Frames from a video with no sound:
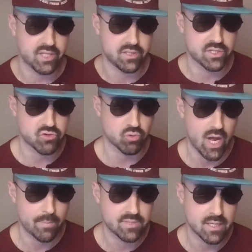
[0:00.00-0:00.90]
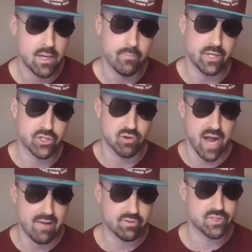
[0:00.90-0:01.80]
to disrupt the
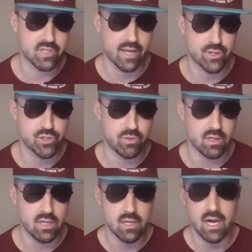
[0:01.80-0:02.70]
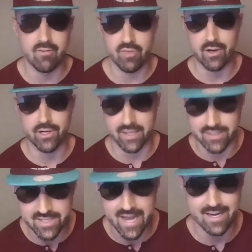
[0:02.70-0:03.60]
travel schedule of their
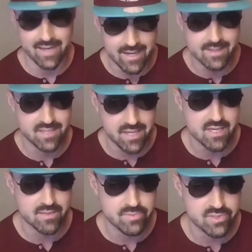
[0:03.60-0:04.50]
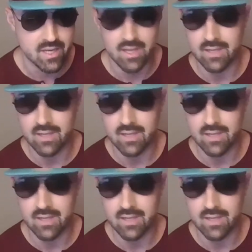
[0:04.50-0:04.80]
contending teams,